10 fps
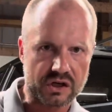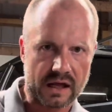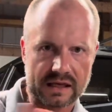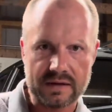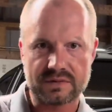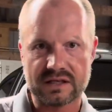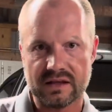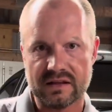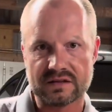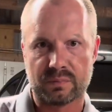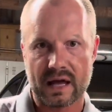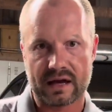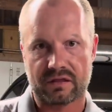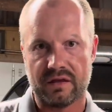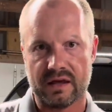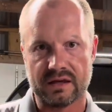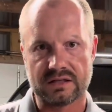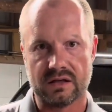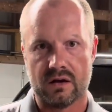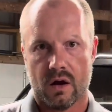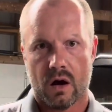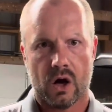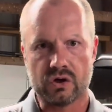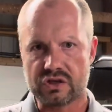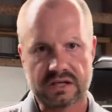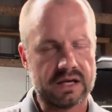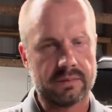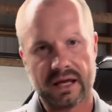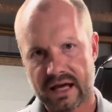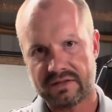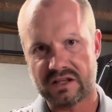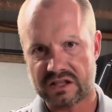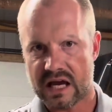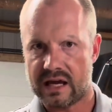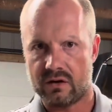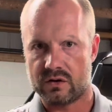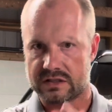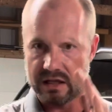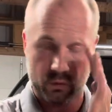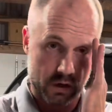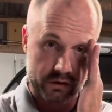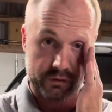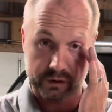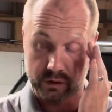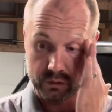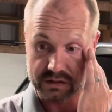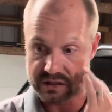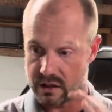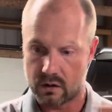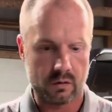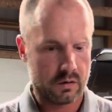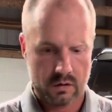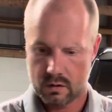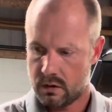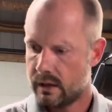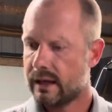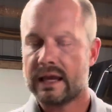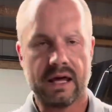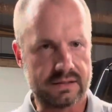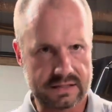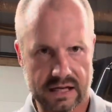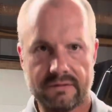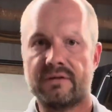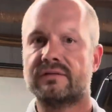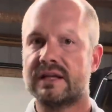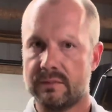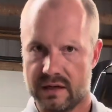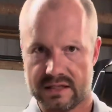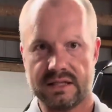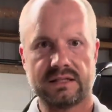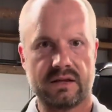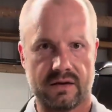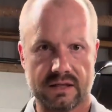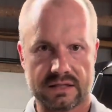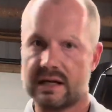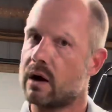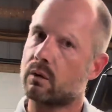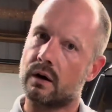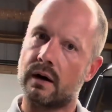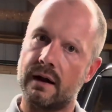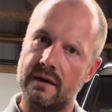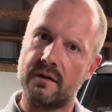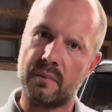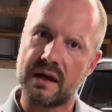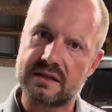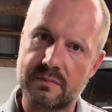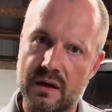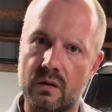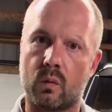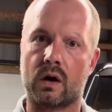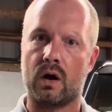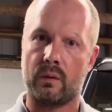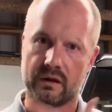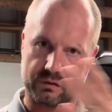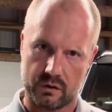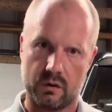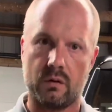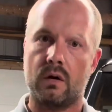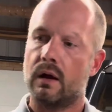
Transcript: I keep seeing these black things, and you see them, they got these tails, and they walk through. And so, again, 10, 15 minutes into this, now we're in the basement, we're going through.